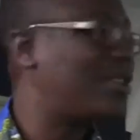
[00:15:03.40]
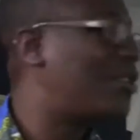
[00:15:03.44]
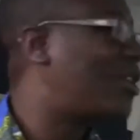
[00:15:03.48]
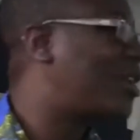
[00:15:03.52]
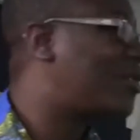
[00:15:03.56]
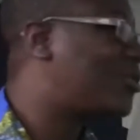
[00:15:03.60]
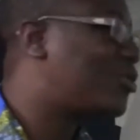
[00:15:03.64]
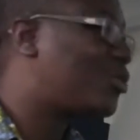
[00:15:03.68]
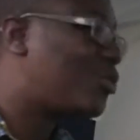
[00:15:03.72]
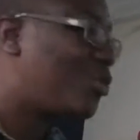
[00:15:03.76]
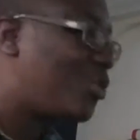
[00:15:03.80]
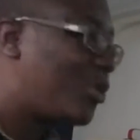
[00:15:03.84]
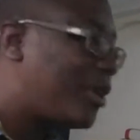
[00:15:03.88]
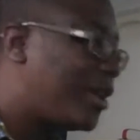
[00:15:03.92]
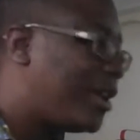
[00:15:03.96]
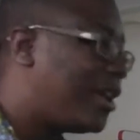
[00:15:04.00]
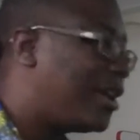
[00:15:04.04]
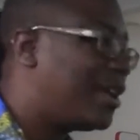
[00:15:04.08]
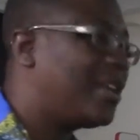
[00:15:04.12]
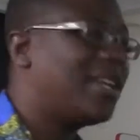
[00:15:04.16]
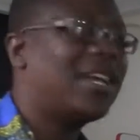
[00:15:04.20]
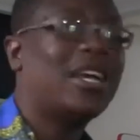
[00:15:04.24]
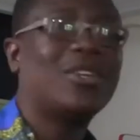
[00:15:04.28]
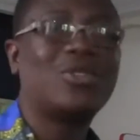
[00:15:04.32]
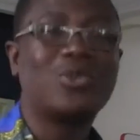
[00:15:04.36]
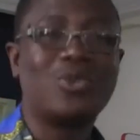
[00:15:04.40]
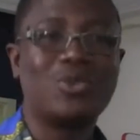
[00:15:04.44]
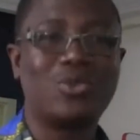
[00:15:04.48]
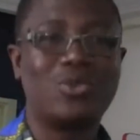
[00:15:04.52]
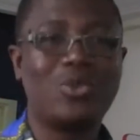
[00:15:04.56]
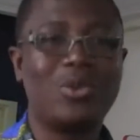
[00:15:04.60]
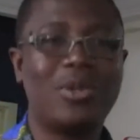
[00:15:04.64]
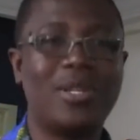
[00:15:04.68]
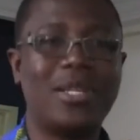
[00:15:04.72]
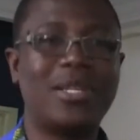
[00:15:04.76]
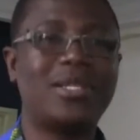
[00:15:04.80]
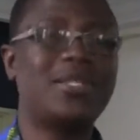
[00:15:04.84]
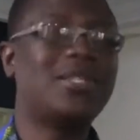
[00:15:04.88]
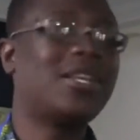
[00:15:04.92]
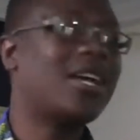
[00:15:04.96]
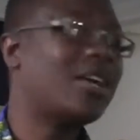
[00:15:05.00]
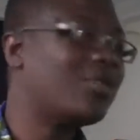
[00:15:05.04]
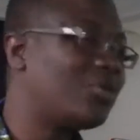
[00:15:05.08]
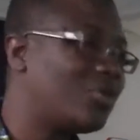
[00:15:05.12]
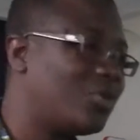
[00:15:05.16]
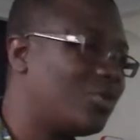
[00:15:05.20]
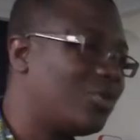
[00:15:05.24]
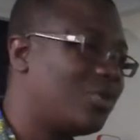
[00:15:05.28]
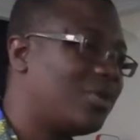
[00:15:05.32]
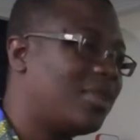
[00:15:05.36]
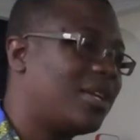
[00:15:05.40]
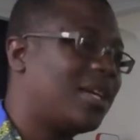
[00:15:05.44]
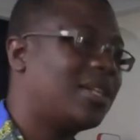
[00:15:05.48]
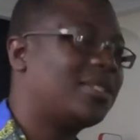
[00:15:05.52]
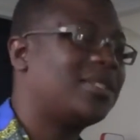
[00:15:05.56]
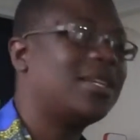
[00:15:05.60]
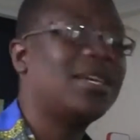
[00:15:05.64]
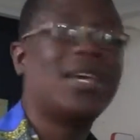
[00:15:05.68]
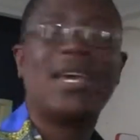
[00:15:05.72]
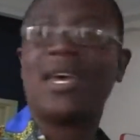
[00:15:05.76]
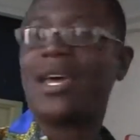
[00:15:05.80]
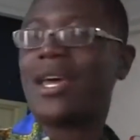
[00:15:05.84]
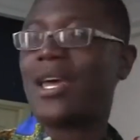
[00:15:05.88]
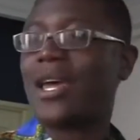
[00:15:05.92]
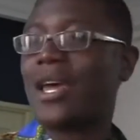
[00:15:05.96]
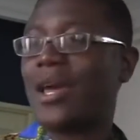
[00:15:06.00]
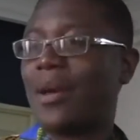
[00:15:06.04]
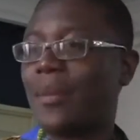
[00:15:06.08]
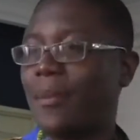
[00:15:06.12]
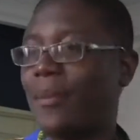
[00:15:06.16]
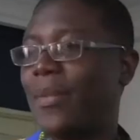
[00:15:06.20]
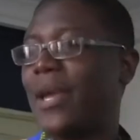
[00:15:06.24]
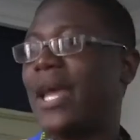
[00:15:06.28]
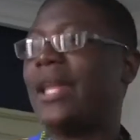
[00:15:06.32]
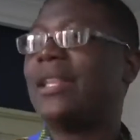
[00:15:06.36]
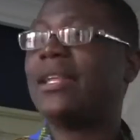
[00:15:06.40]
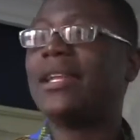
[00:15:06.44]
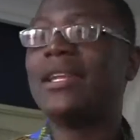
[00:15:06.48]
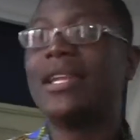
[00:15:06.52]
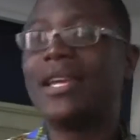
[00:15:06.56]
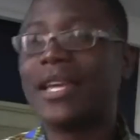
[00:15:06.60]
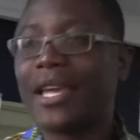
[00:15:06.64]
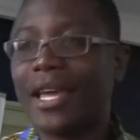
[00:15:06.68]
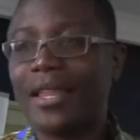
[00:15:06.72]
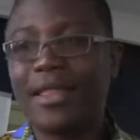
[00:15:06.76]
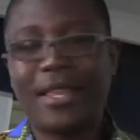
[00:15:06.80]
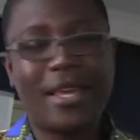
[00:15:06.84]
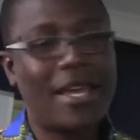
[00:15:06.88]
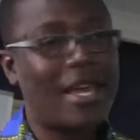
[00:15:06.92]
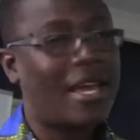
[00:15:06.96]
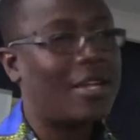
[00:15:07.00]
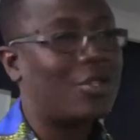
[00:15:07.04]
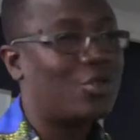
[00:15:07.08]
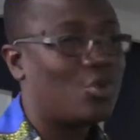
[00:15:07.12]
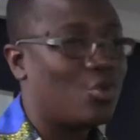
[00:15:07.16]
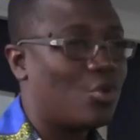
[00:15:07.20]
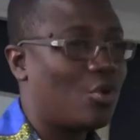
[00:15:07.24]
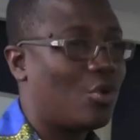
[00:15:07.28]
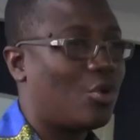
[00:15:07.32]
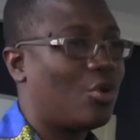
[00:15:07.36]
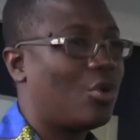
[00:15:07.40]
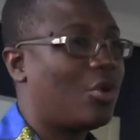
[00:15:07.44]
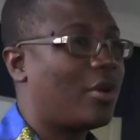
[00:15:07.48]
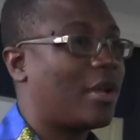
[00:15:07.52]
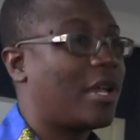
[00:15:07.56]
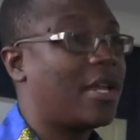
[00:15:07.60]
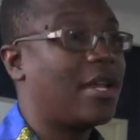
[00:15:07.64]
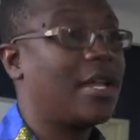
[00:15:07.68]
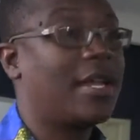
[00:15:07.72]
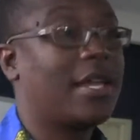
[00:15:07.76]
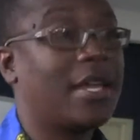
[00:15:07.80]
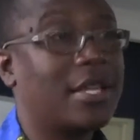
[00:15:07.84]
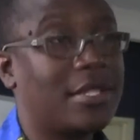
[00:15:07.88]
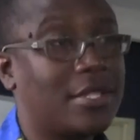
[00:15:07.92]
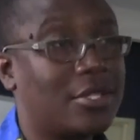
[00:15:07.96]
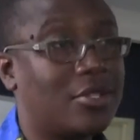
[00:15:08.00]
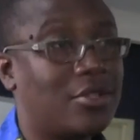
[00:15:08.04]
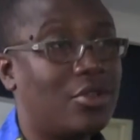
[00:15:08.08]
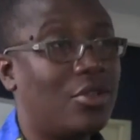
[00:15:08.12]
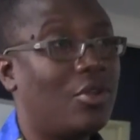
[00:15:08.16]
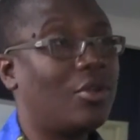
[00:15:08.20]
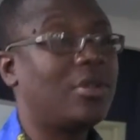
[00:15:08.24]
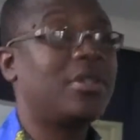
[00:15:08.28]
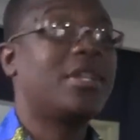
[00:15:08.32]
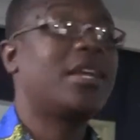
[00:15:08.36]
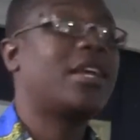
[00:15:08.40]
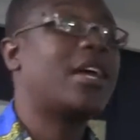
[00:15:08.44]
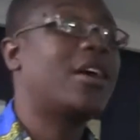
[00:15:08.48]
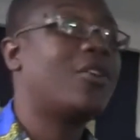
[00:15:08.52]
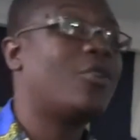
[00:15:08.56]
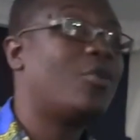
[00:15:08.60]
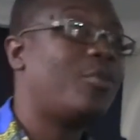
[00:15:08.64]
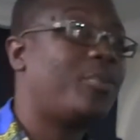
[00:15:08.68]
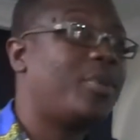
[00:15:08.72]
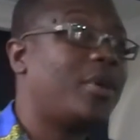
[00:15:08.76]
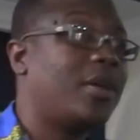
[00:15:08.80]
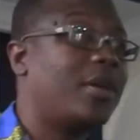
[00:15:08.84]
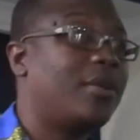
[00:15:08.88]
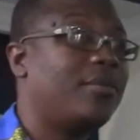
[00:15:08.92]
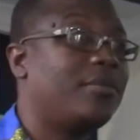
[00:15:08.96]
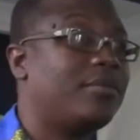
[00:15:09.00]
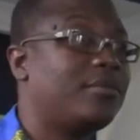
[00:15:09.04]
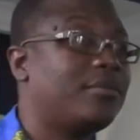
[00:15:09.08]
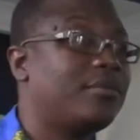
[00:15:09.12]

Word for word: they had to go here, they had to do this, they had to do that. And then they get there at 2 o'clock and the gate is locked, they cannot pay.